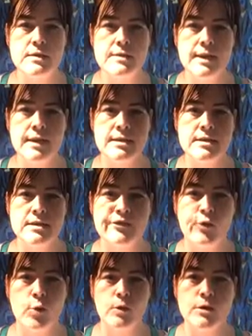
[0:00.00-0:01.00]
that it's
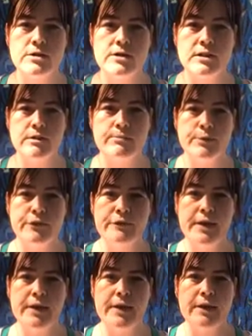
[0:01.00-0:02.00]
divorce and
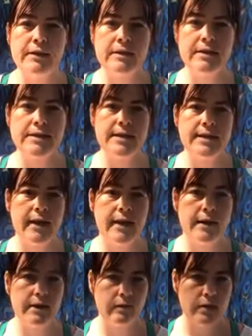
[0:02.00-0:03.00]
moving and this and that
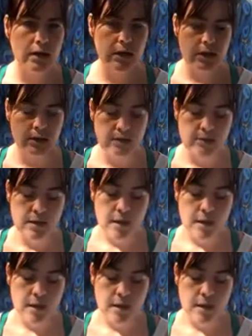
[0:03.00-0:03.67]
and everything else.